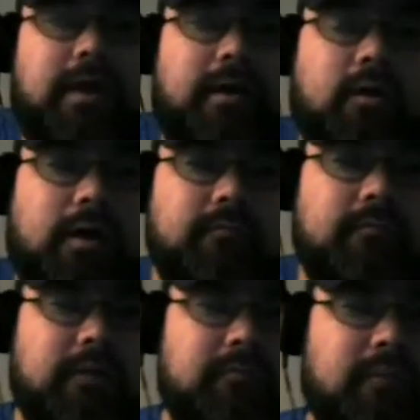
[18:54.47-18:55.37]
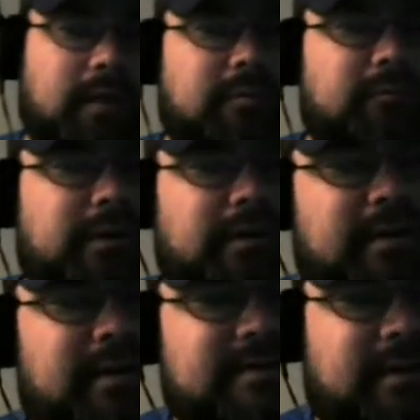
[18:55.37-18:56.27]
Yeah. No. I'm completely
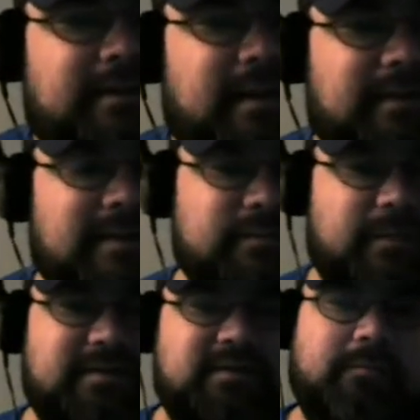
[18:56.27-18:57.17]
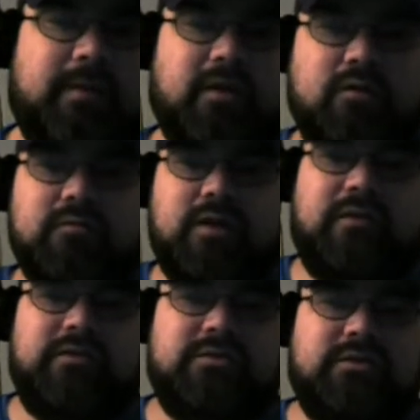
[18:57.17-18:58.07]
guessing at that. That's based on my own
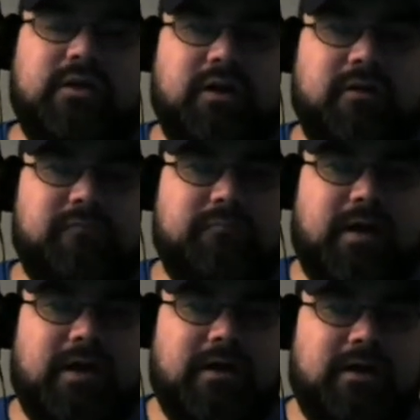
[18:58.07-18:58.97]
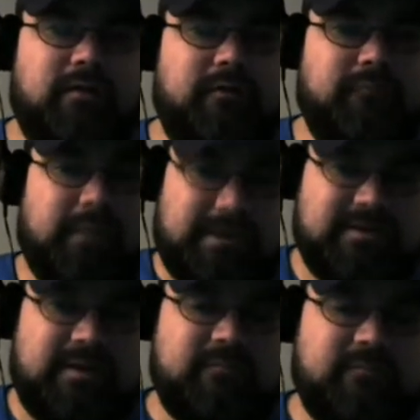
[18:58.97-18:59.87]
knowledge of
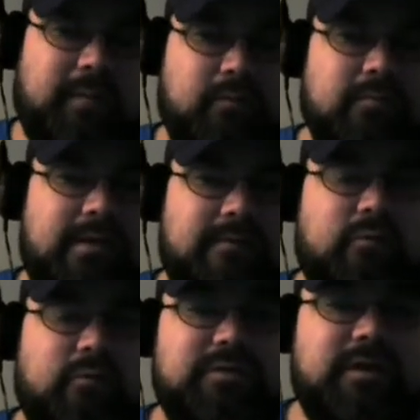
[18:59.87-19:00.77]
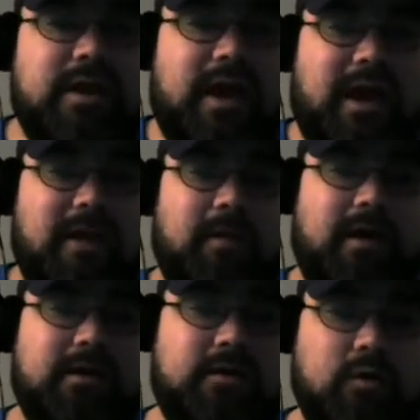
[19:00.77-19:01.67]
myself, my roommate, of course, and
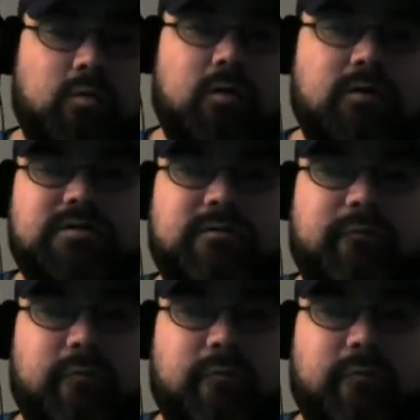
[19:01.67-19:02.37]
my coworkers